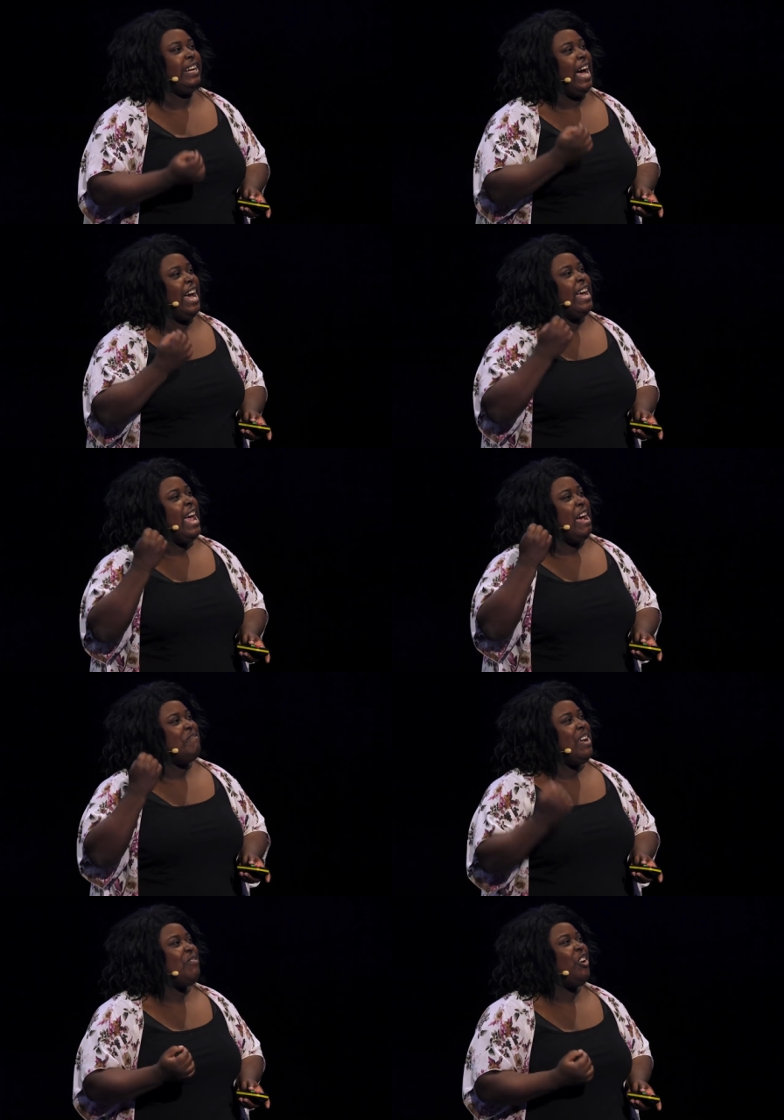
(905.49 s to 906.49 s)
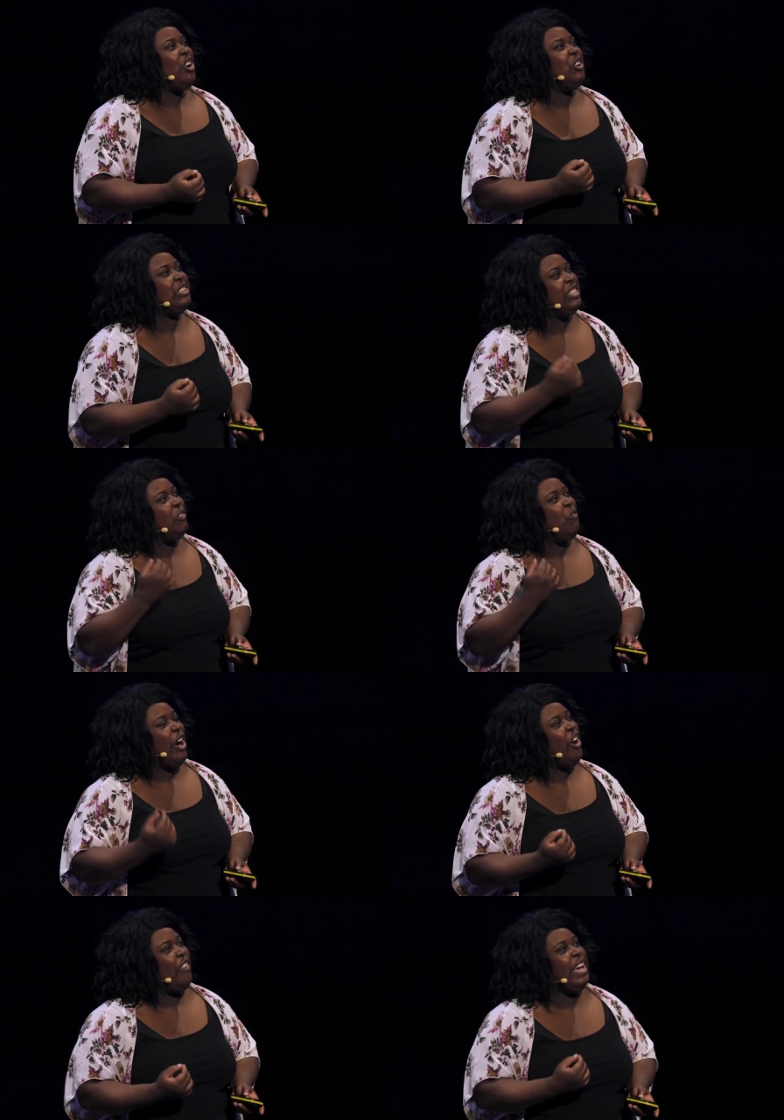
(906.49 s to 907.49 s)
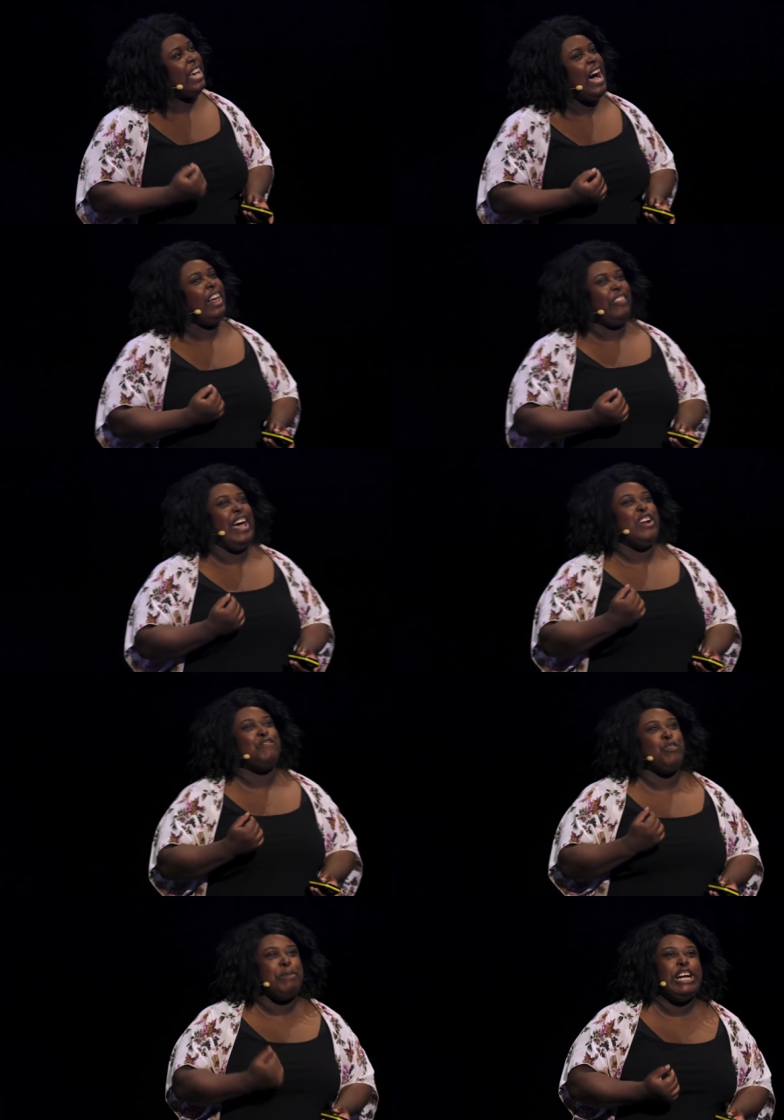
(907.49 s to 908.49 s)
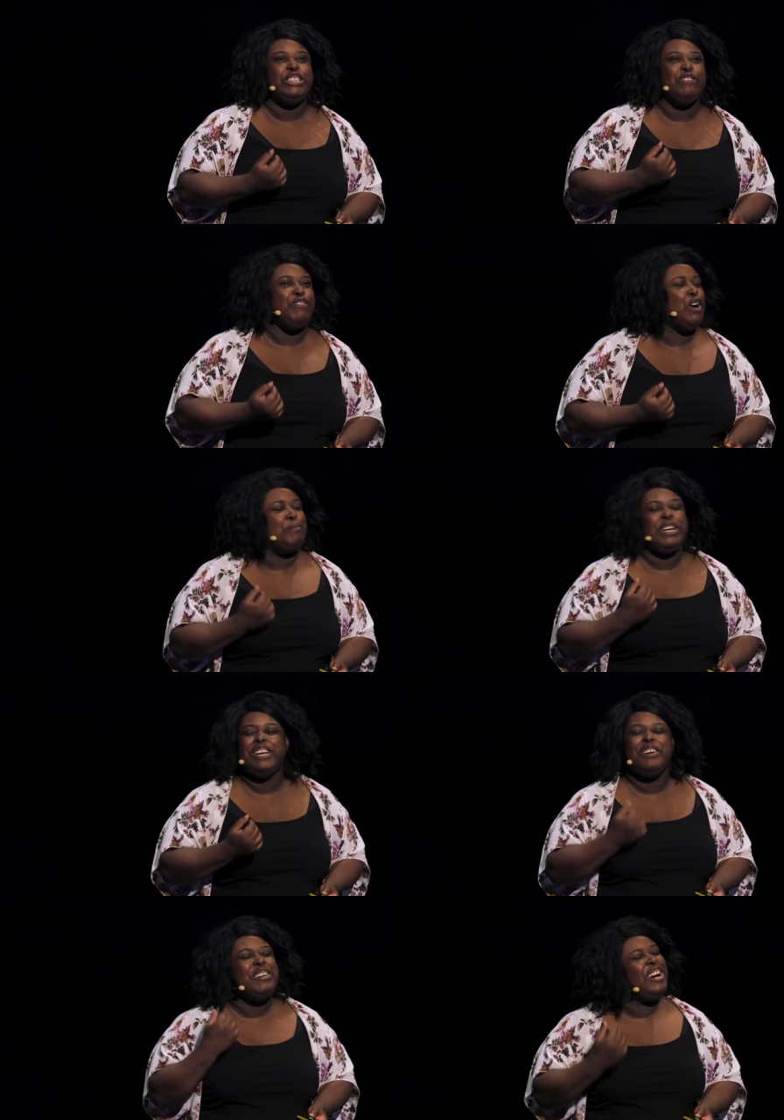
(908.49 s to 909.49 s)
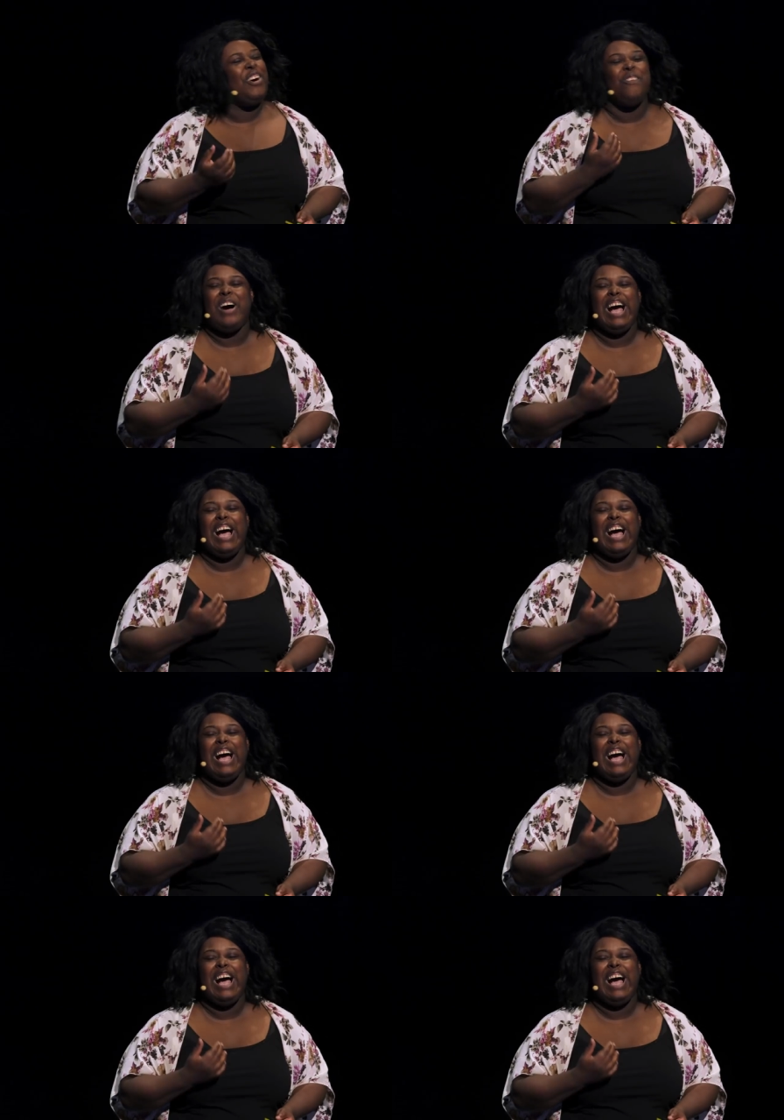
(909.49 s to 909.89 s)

Like, I have never understood where they got that information from, but you know, no,